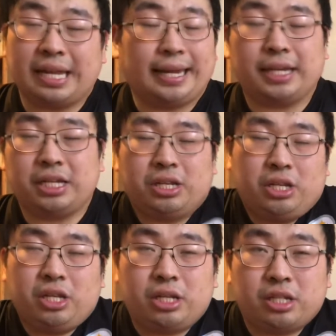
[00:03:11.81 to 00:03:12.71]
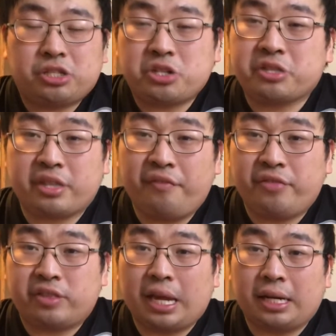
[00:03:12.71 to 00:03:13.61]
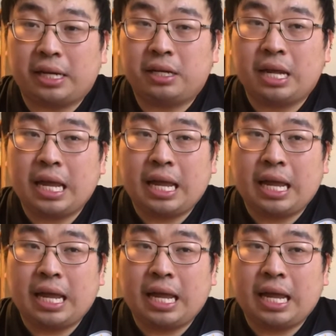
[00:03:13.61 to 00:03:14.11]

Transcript: And it, it's just devastated.